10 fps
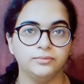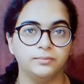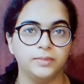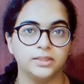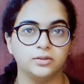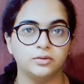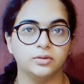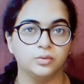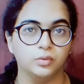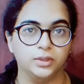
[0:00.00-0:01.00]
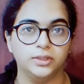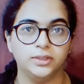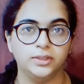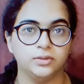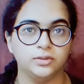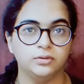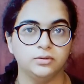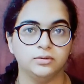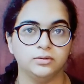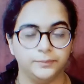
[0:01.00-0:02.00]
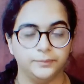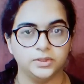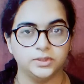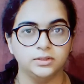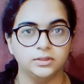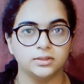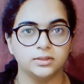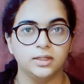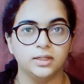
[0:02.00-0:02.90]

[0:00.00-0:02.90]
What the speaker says: based on the golden ratio dimensions,